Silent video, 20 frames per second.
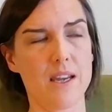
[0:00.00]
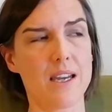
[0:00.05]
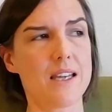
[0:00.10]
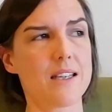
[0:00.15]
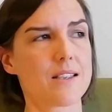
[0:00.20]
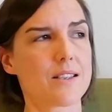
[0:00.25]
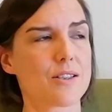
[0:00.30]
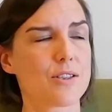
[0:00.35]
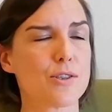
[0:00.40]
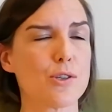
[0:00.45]

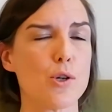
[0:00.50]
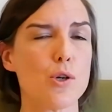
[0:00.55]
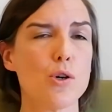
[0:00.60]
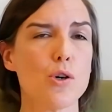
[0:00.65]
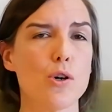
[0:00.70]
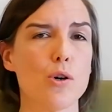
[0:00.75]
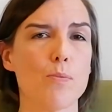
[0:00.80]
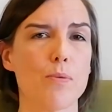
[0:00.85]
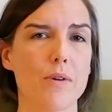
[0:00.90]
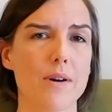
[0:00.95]
It's
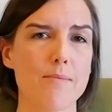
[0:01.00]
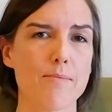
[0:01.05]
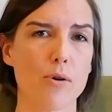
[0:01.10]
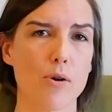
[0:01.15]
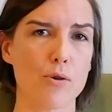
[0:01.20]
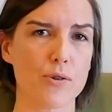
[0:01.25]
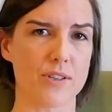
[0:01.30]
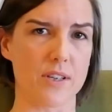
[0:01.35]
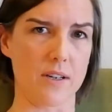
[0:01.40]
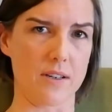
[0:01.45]
super
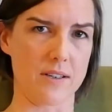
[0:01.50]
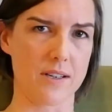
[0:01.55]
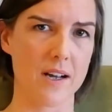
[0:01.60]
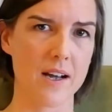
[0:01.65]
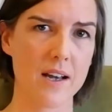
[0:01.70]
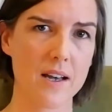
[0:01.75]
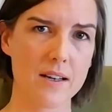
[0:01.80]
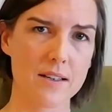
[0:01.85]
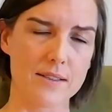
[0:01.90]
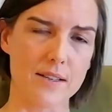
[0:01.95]
important.
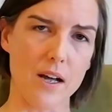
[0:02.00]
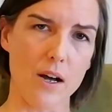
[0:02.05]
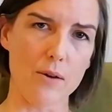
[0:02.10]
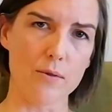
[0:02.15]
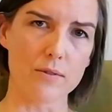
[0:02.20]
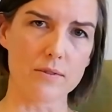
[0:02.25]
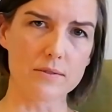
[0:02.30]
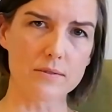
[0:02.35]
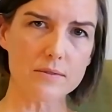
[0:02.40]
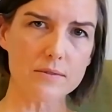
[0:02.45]
So
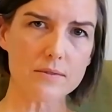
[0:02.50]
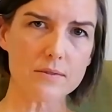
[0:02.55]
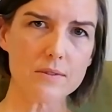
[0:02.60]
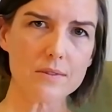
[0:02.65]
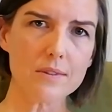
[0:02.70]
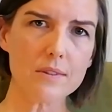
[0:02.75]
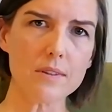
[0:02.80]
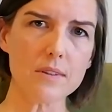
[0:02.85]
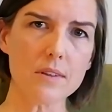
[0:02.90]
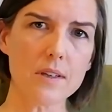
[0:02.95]

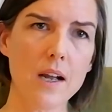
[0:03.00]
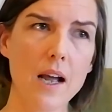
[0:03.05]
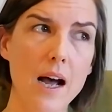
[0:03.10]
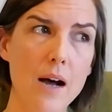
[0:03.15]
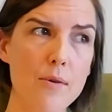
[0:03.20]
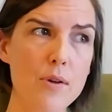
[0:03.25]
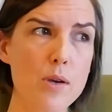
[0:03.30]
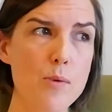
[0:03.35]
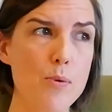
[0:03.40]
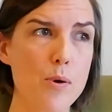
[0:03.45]
how
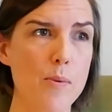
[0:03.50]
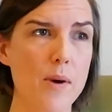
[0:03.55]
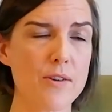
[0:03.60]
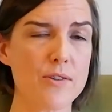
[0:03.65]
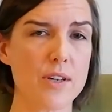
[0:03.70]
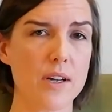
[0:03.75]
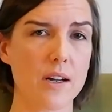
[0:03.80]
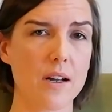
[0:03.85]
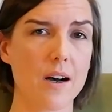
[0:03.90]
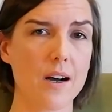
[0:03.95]
are you
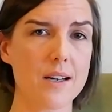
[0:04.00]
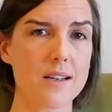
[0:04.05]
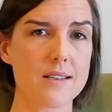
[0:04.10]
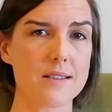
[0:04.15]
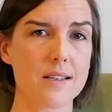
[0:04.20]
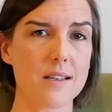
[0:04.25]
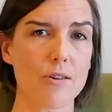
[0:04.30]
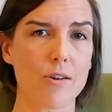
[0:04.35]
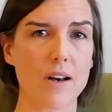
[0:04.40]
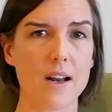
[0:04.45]
promoting
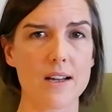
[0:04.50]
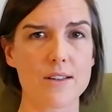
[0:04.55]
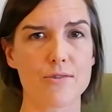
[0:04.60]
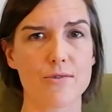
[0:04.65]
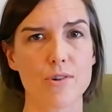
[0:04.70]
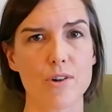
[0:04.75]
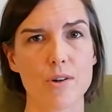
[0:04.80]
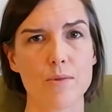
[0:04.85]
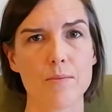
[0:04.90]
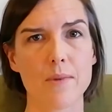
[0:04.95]
kindness in your
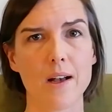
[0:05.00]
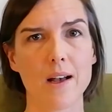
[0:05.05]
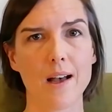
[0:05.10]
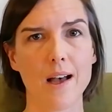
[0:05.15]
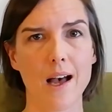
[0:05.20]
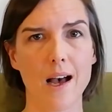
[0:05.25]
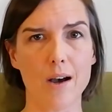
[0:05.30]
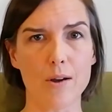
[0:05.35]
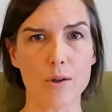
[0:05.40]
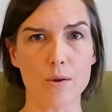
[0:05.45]
classroom?
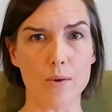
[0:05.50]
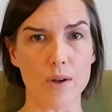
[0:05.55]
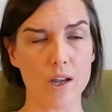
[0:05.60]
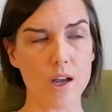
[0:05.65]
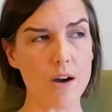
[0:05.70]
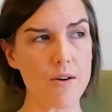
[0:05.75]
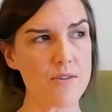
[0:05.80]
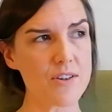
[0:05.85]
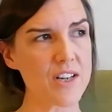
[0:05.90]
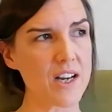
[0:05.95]
How are you
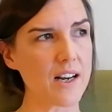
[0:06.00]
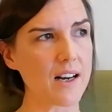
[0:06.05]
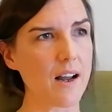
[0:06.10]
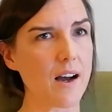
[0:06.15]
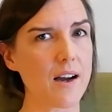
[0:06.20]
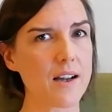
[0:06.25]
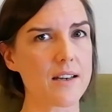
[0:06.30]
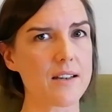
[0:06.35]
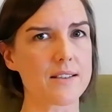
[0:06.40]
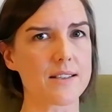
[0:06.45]
encouraging
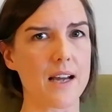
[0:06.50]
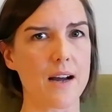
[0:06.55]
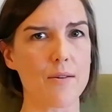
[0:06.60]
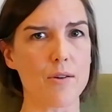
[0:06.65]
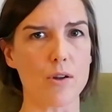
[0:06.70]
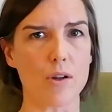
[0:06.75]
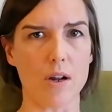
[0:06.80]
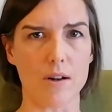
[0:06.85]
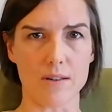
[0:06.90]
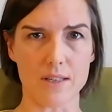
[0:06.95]
kindness? How are
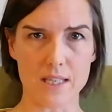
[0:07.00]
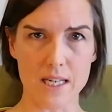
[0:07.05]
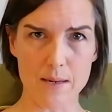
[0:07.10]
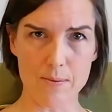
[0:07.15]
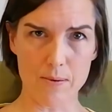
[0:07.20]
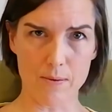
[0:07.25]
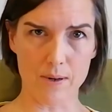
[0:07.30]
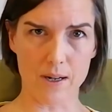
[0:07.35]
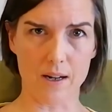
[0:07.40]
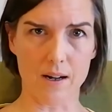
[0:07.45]
you going
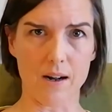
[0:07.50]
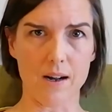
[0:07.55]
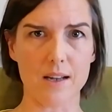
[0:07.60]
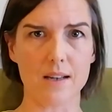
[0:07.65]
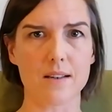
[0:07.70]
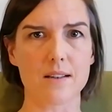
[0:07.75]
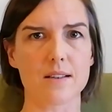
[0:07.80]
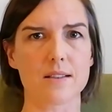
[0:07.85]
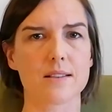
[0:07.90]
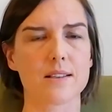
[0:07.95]
deeper with
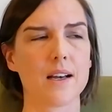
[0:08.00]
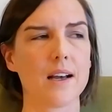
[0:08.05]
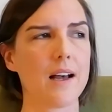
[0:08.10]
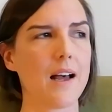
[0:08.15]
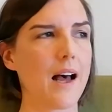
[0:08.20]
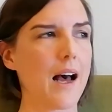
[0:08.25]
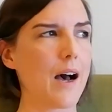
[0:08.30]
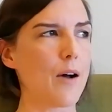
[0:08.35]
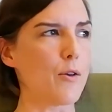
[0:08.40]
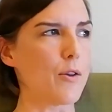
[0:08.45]
kindness?
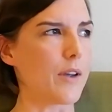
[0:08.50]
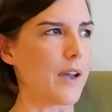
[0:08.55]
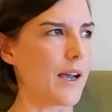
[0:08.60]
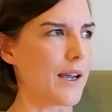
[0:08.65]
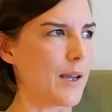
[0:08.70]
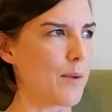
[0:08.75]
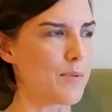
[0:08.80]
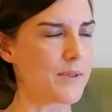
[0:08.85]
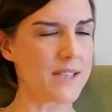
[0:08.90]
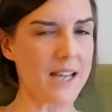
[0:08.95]
How are you
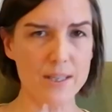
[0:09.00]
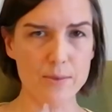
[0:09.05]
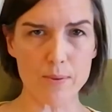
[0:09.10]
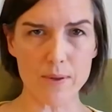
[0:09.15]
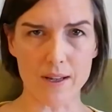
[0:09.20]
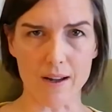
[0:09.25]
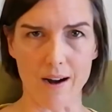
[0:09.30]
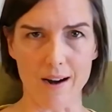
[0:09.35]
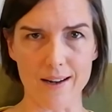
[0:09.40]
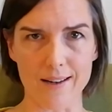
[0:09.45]
getting obsessed
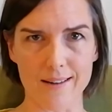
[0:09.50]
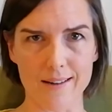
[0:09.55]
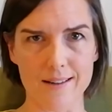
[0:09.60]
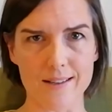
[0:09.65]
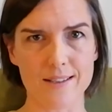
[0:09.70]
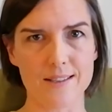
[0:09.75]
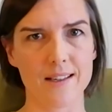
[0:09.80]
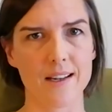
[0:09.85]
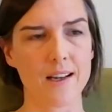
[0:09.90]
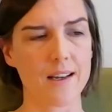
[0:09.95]
with
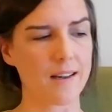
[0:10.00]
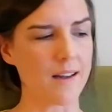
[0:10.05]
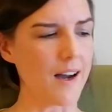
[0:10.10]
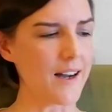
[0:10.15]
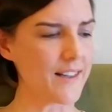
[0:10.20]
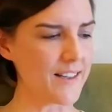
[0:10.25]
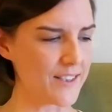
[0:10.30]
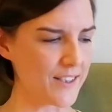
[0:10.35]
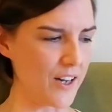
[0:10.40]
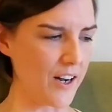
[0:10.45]
kindness?
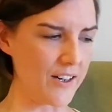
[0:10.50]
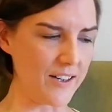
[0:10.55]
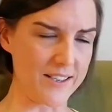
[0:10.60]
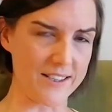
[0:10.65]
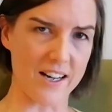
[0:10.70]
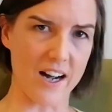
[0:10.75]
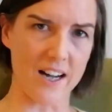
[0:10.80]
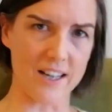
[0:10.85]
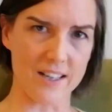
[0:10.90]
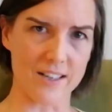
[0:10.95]
Kindness, kindness,
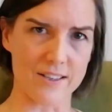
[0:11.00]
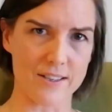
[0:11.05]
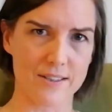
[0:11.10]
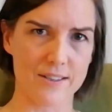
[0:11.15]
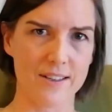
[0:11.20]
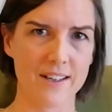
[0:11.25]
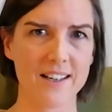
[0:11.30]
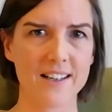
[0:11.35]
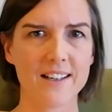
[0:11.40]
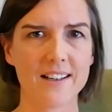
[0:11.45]

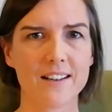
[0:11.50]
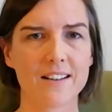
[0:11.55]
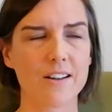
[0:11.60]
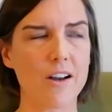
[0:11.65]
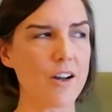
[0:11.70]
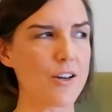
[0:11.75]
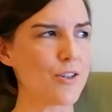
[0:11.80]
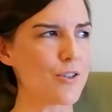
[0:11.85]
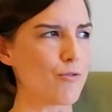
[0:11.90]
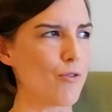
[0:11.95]
kindness.
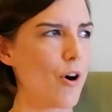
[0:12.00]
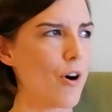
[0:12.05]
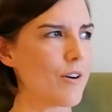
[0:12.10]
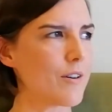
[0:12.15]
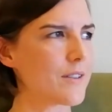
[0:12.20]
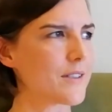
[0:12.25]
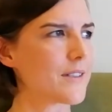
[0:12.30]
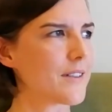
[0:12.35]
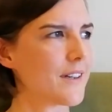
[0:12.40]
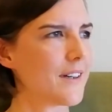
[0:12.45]
Kindness
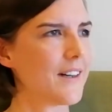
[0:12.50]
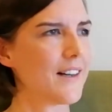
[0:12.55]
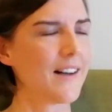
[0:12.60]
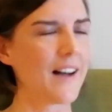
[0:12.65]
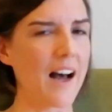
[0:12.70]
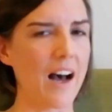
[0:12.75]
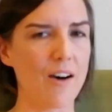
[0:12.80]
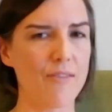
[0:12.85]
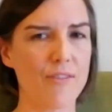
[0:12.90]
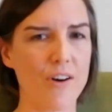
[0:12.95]
rocks.
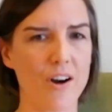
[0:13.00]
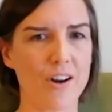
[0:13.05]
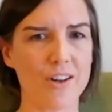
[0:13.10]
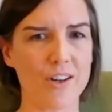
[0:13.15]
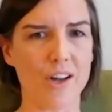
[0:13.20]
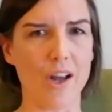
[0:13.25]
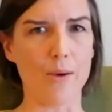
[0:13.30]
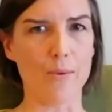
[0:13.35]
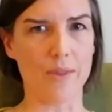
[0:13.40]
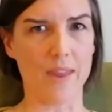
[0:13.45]
How far can
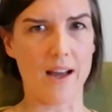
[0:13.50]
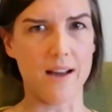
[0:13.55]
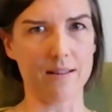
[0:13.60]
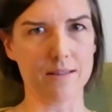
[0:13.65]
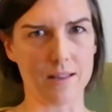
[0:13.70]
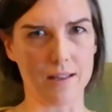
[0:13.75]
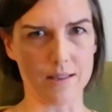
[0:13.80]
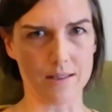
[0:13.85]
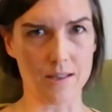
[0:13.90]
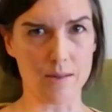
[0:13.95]
you go with that?
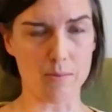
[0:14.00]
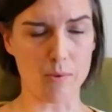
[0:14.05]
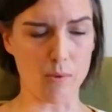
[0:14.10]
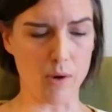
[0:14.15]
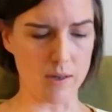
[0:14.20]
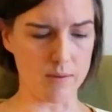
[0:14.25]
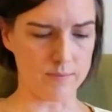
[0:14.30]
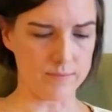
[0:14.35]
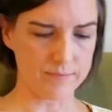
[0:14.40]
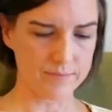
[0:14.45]
So that's number
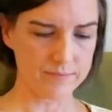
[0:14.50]
1.